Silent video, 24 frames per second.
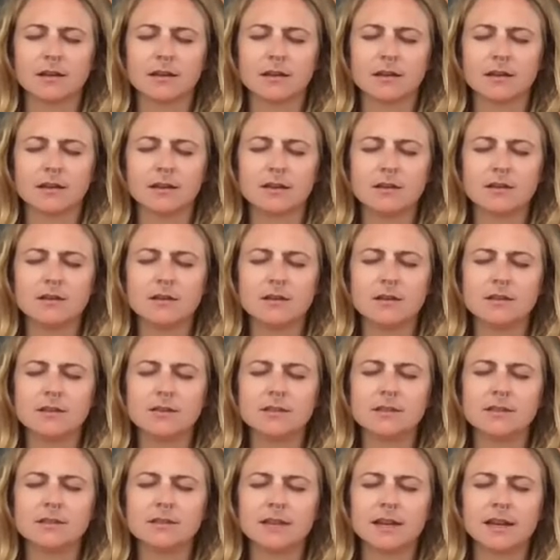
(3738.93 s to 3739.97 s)
And
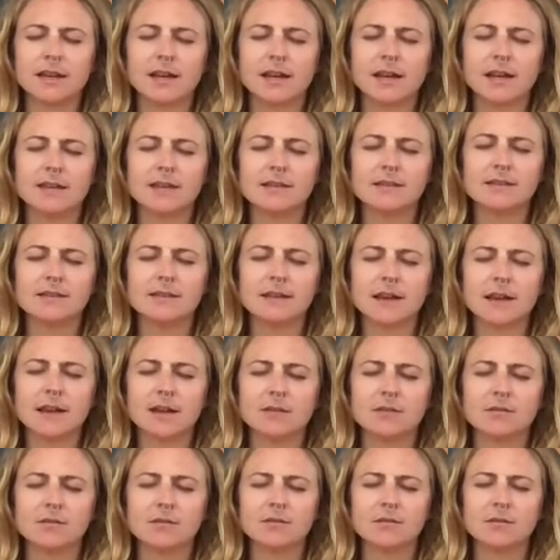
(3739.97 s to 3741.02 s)
noticing any
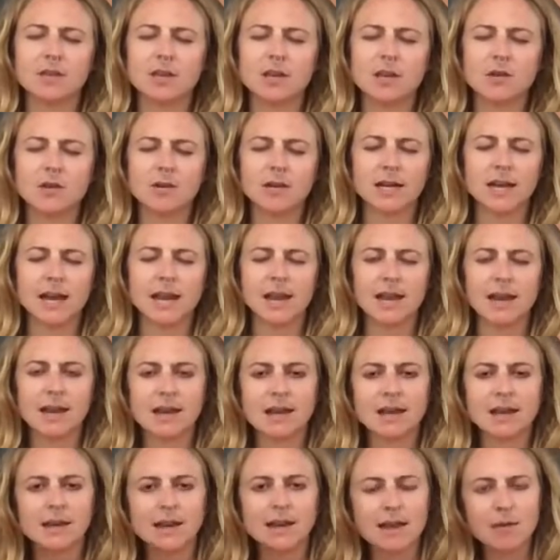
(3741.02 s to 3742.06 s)
sounds that you can hear
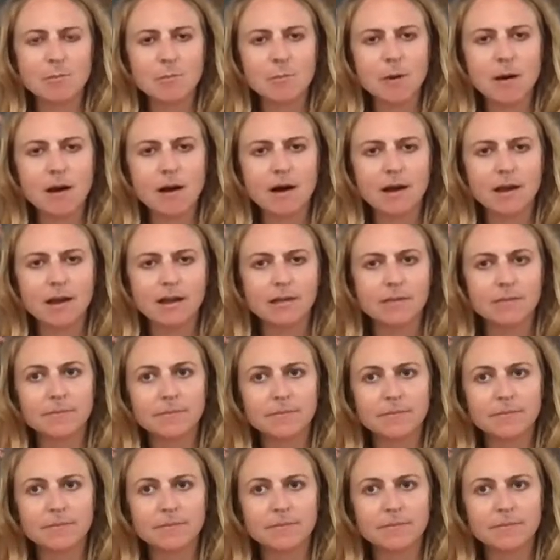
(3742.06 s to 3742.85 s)
nearby,